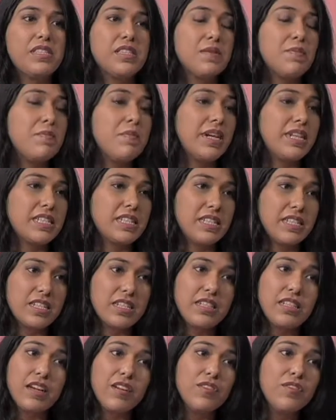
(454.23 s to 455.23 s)
The
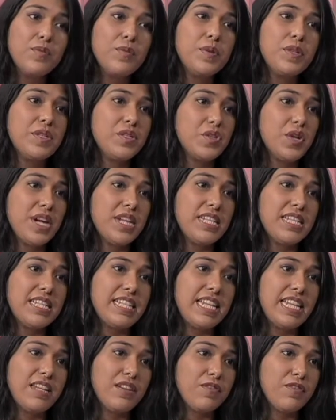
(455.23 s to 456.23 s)
Mexican government tried mm-hmm.
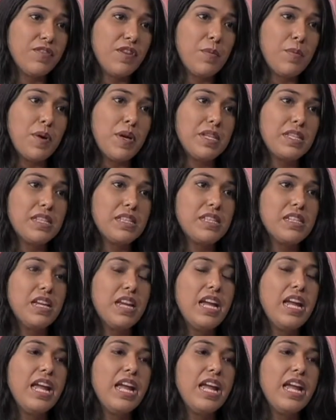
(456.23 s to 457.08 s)
to take it from us.